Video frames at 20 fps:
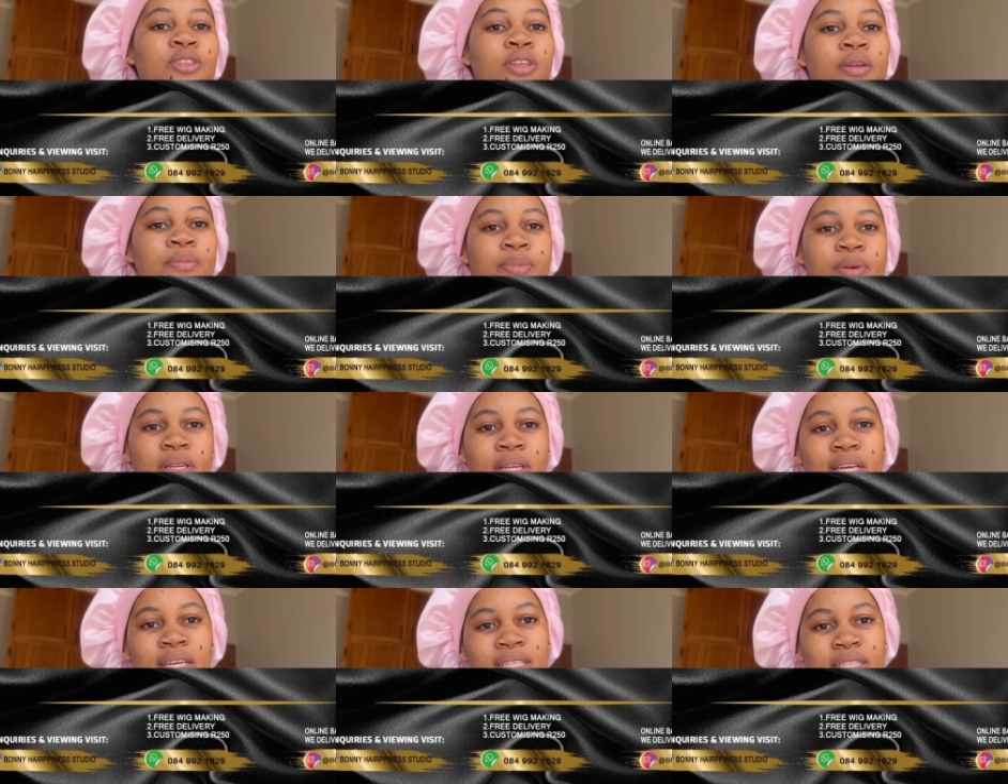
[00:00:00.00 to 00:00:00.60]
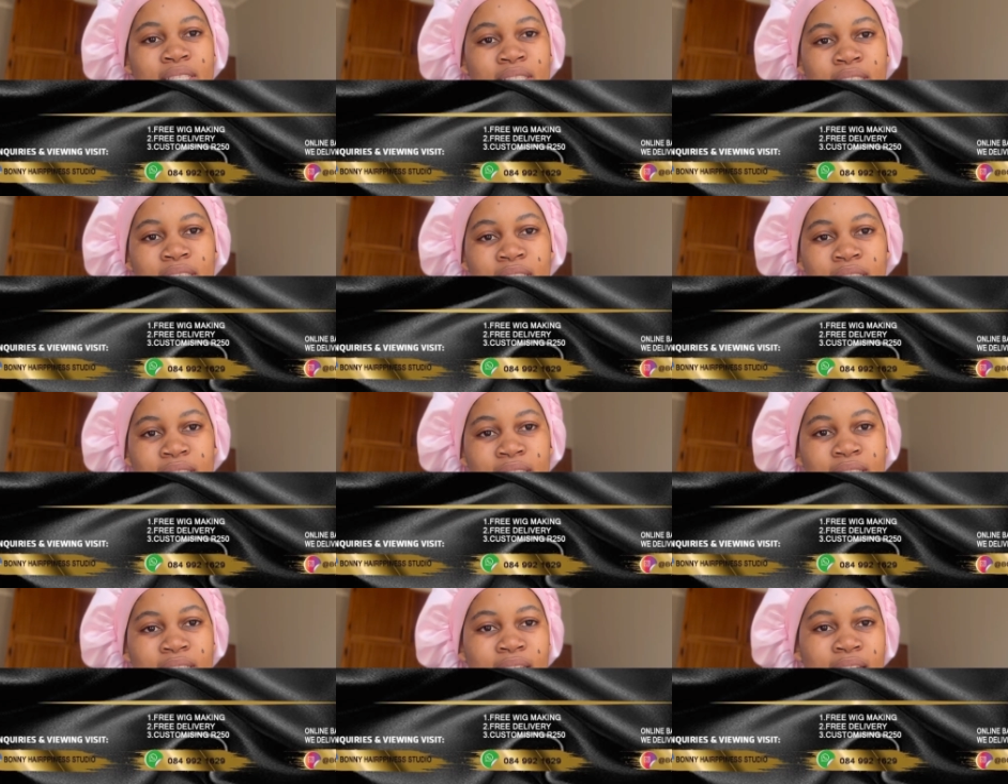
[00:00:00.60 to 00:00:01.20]
gonna put her
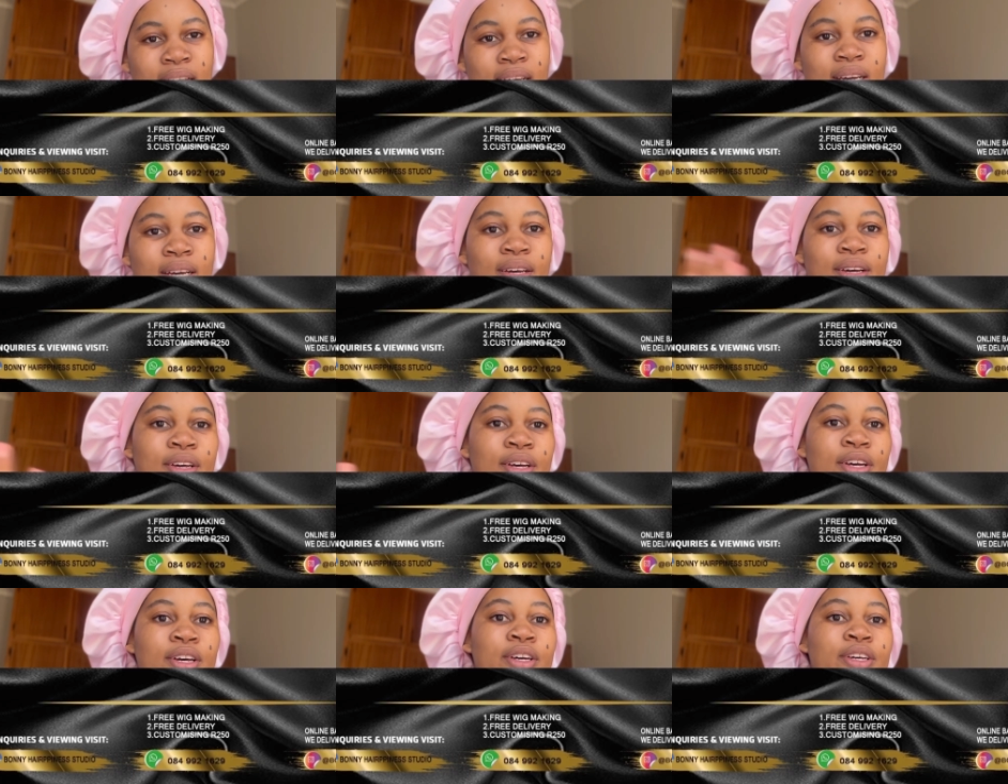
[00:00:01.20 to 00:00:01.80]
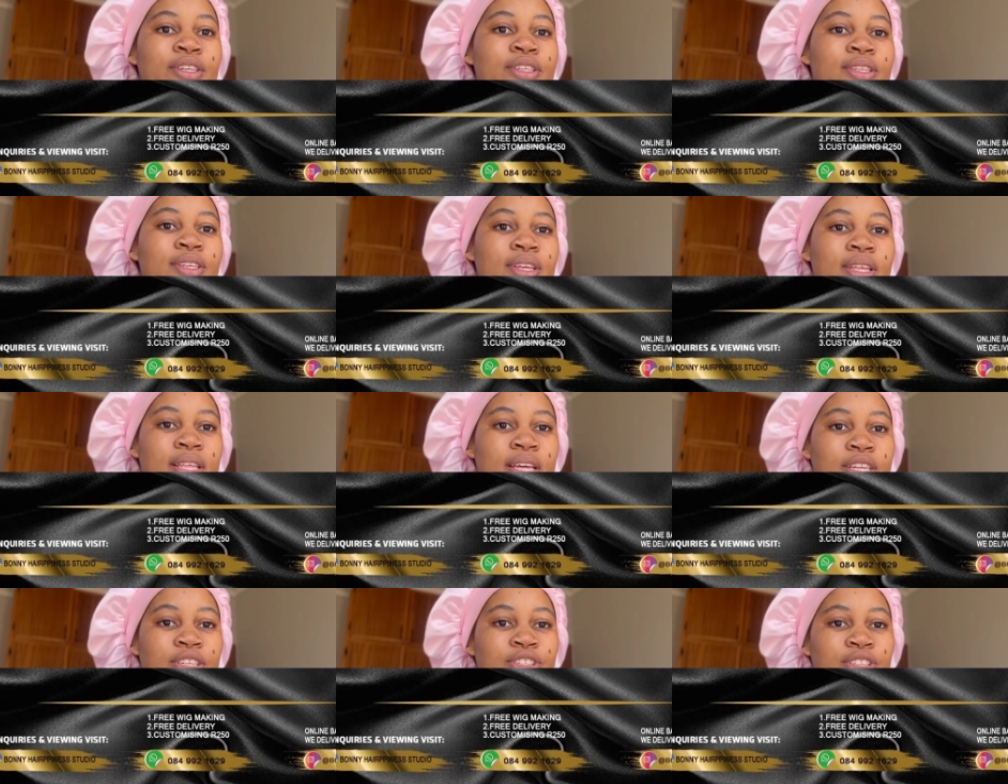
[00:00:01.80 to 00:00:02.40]
details here so
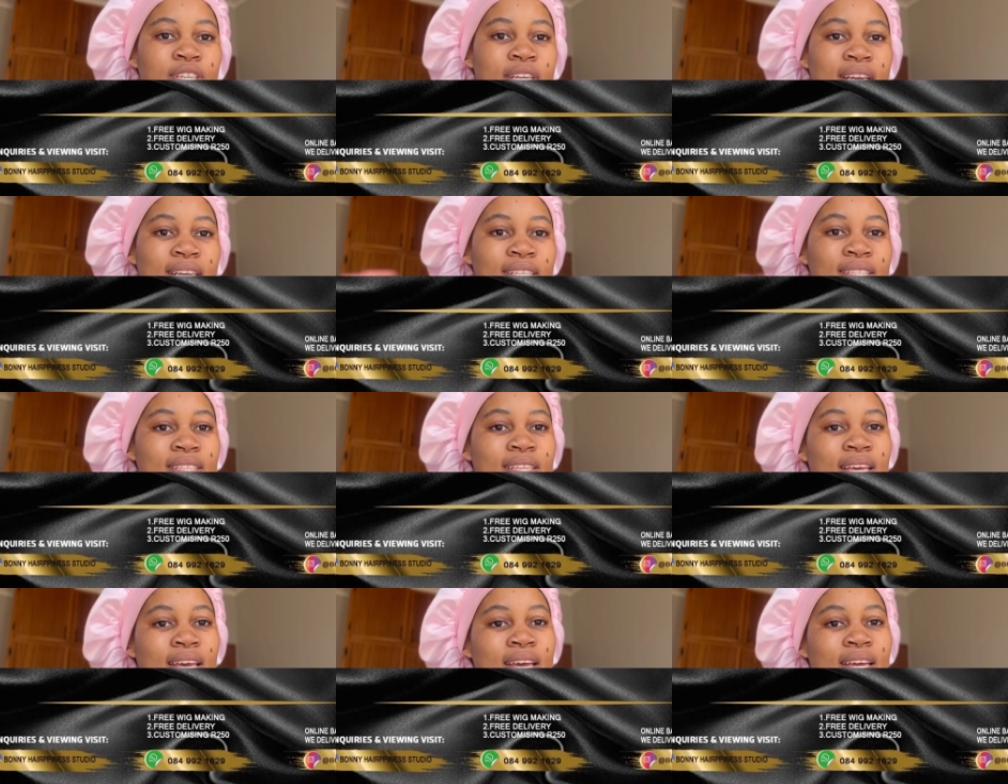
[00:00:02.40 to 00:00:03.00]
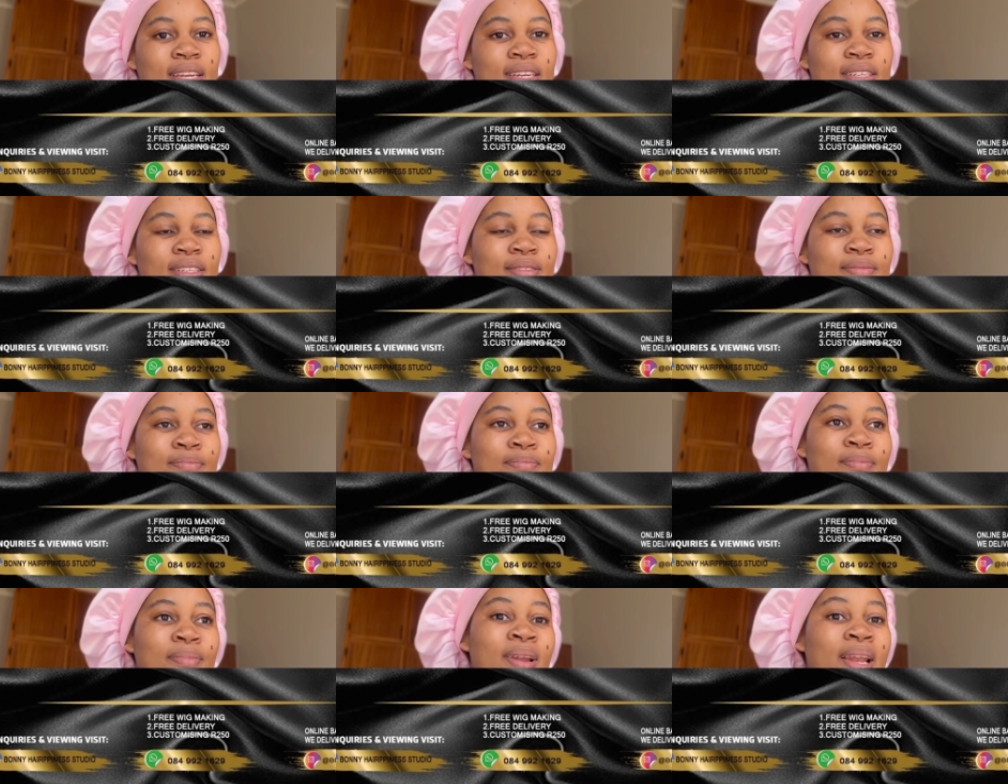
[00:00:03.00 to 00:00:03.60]
that you guys can
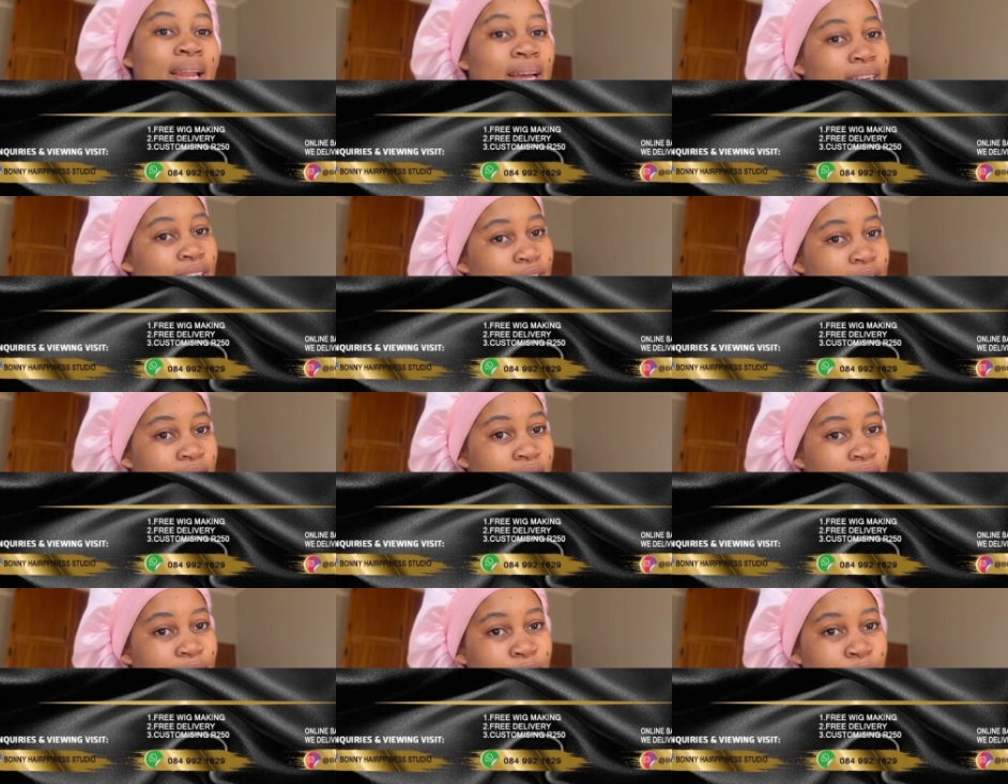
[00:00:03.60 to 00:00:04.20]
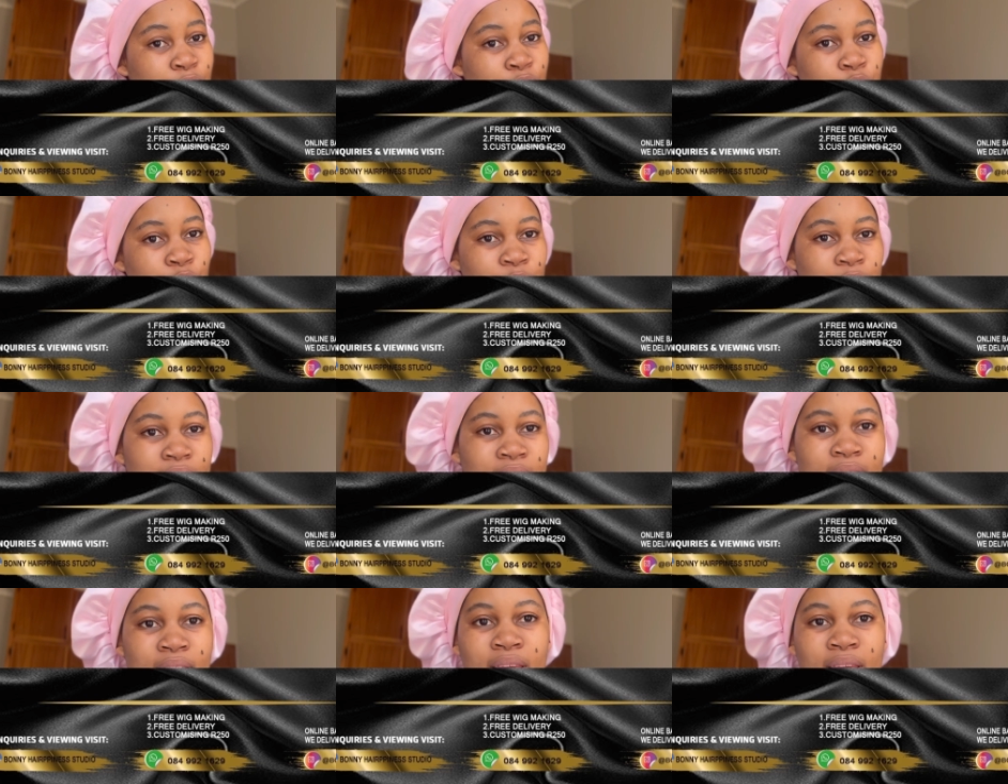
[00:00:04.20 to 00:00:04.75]
pluck yourself if you want the